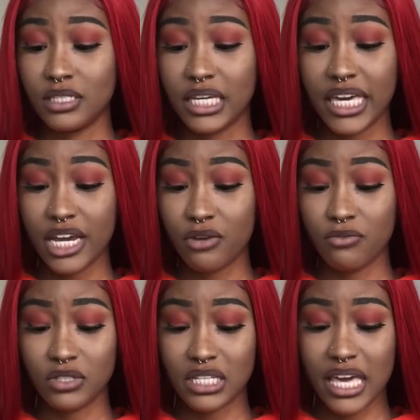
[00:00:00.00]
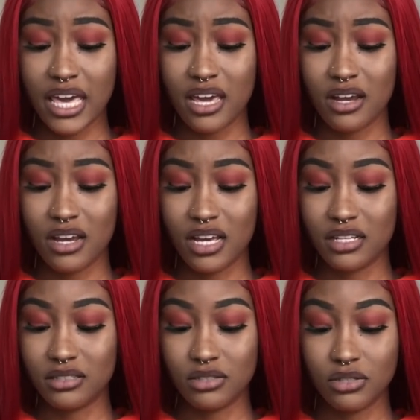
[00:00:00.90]
care for the hair
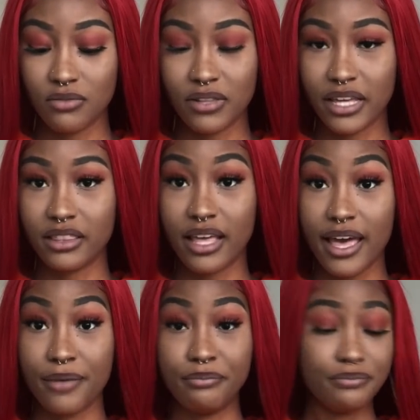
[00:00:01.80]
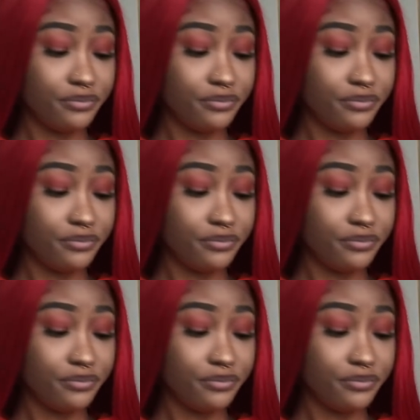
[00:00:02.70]
and stuff like that.